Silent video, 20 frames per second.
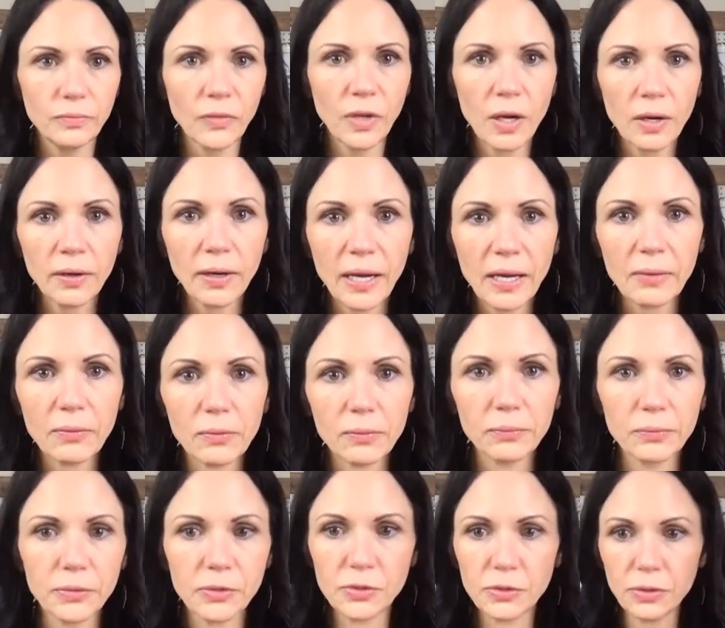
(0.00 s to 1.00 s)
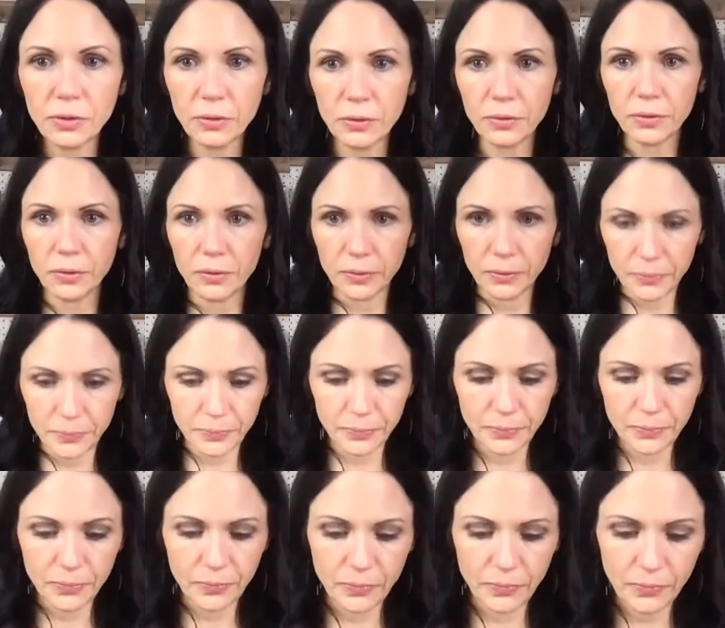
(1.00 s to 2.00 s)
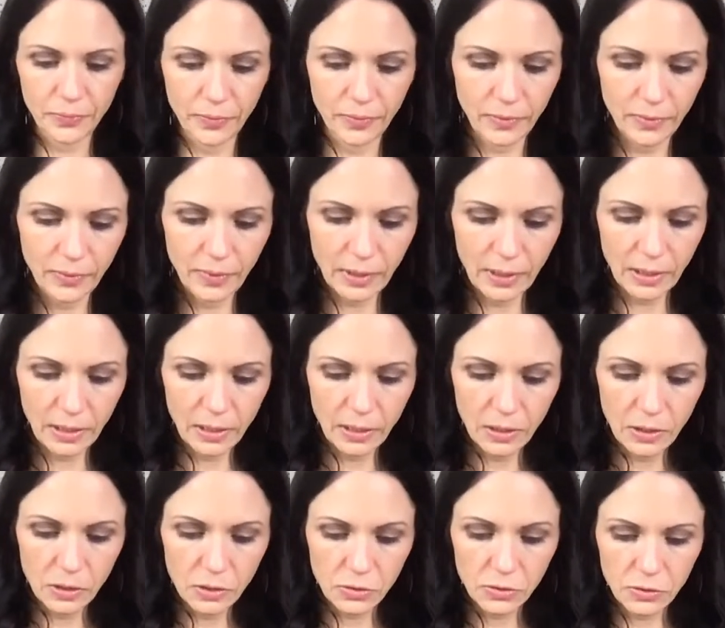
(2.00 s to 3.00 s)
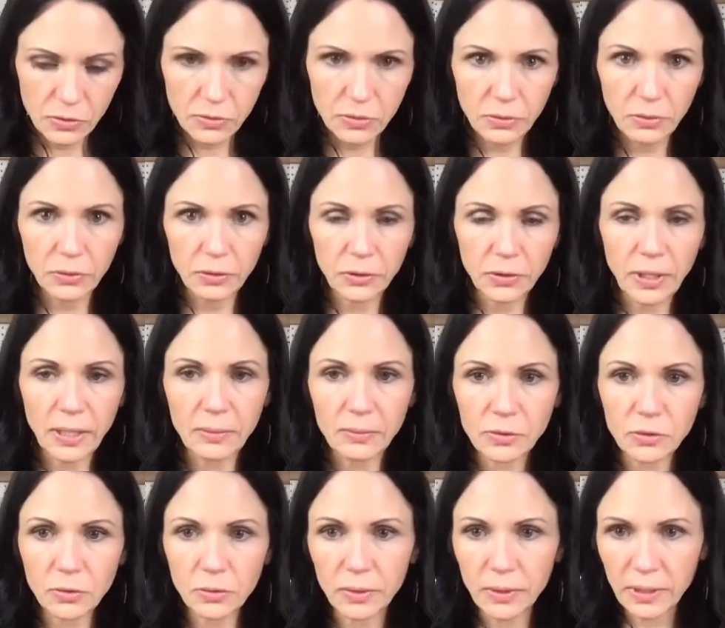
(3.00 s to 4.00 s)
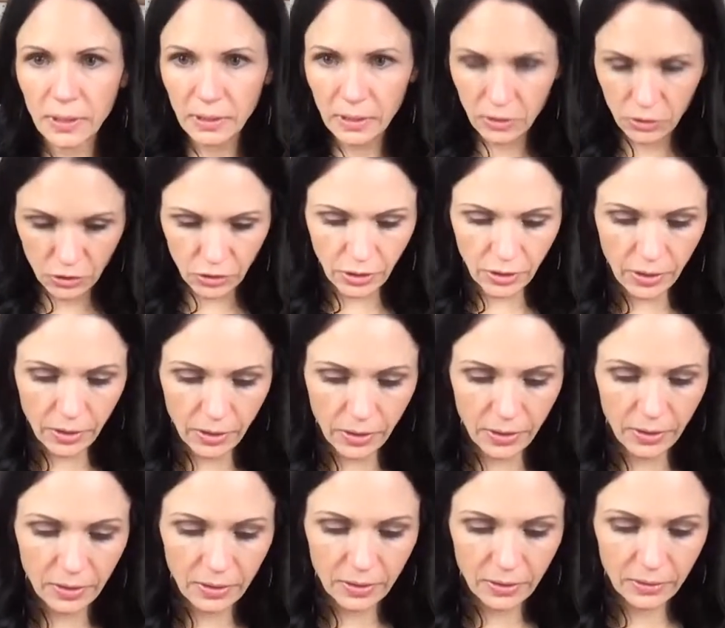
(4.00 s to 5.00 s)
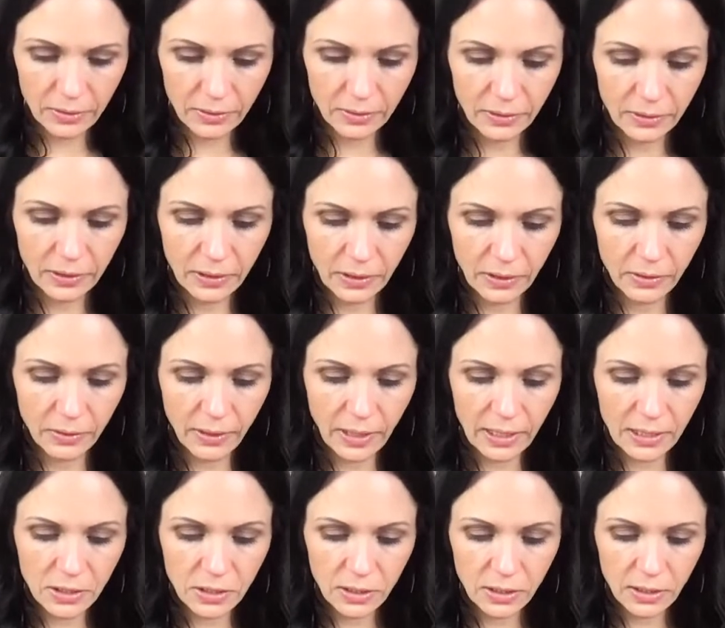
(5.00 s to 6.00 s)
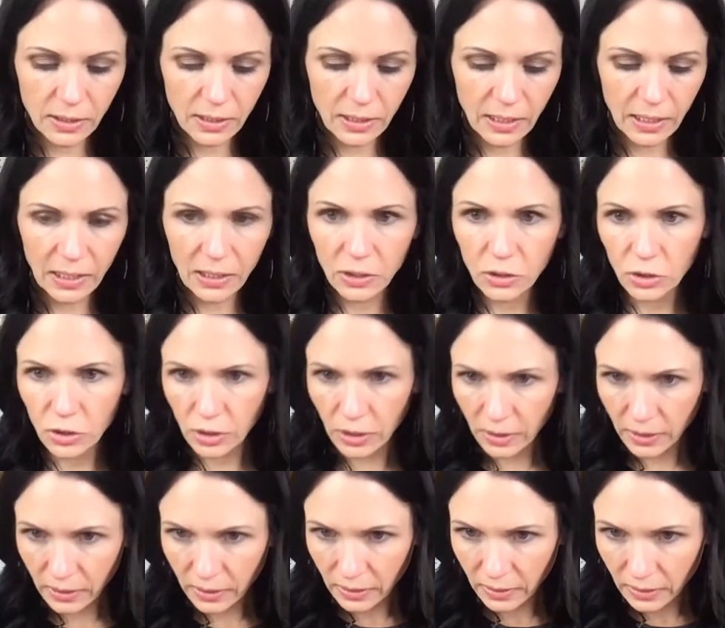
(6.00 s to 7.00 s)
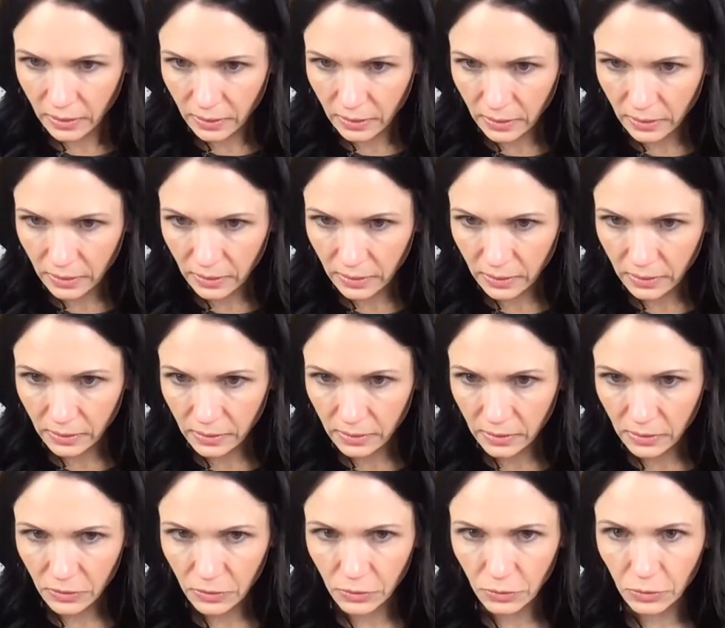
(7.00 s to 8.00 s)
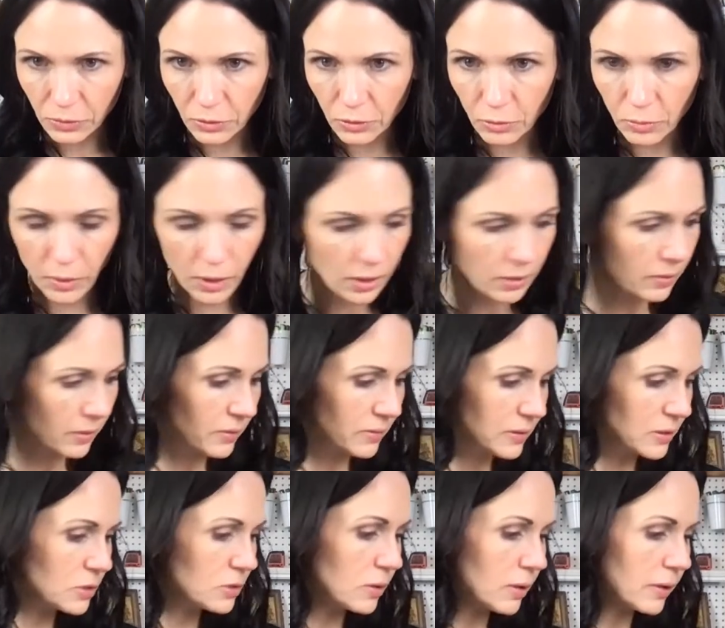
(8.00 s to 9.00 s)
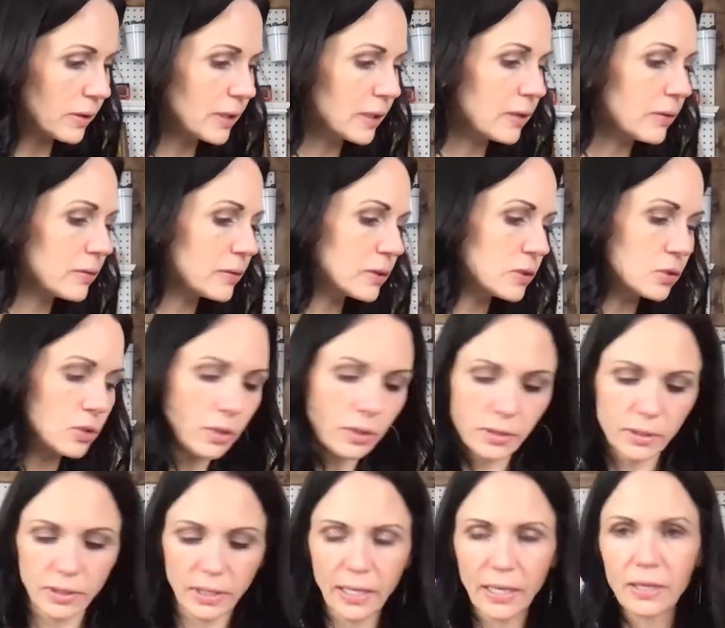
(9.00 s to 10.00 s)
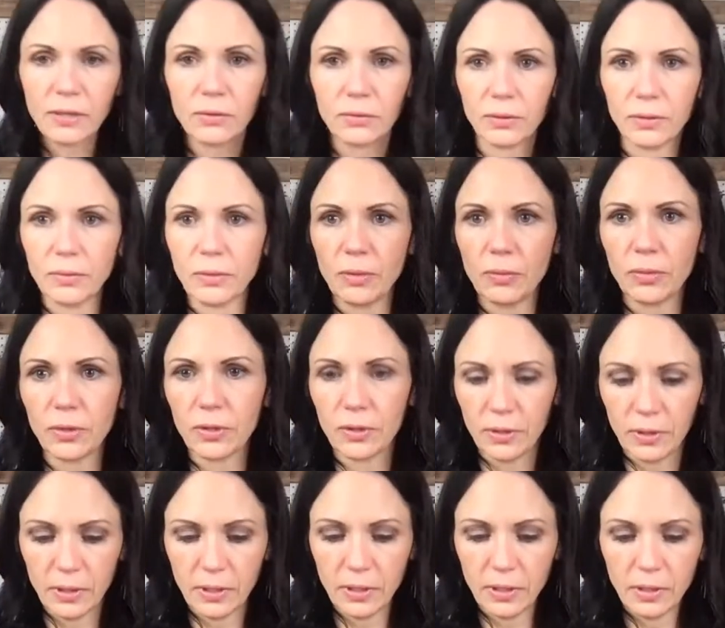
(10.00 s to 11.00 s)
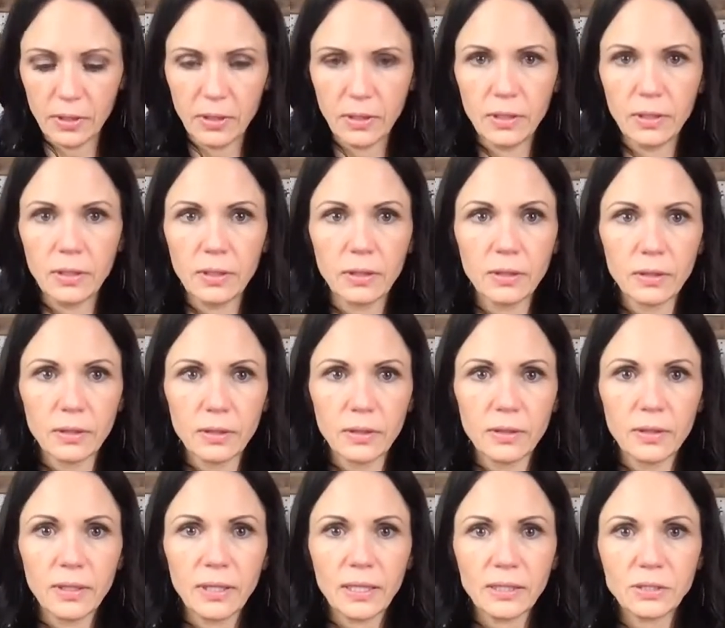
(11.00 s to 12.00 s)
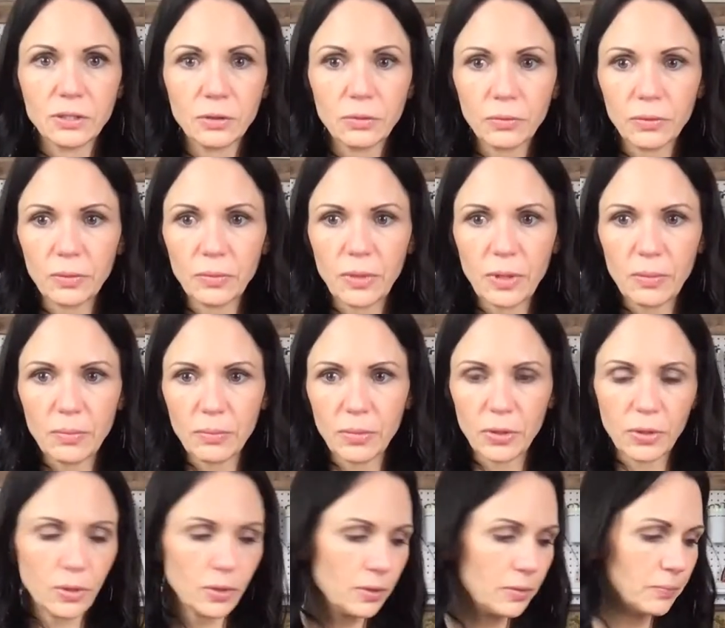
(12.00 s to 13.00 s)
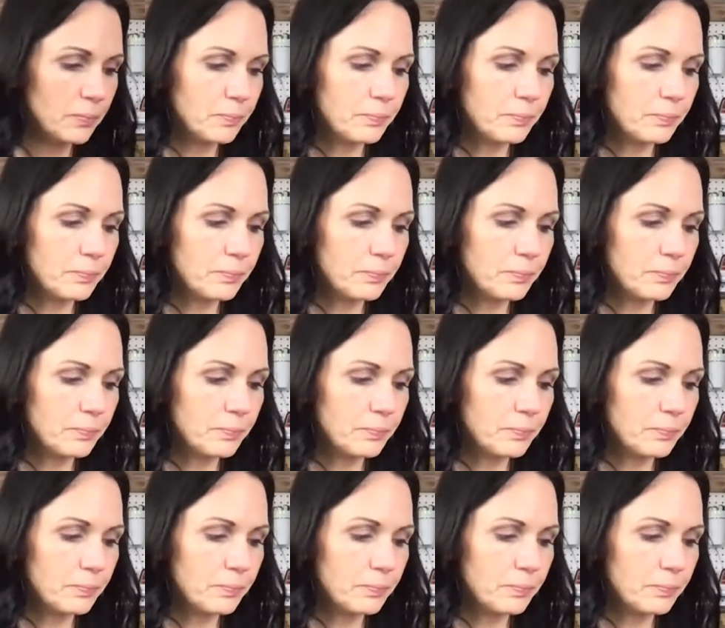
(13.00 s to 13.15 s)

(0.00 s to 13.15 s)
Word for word: All right, Sue. Sue, your name's going in the jar. Congratulations. Sue Bachbress, did you already go in the jar tonight? I don't remember. I don't remember.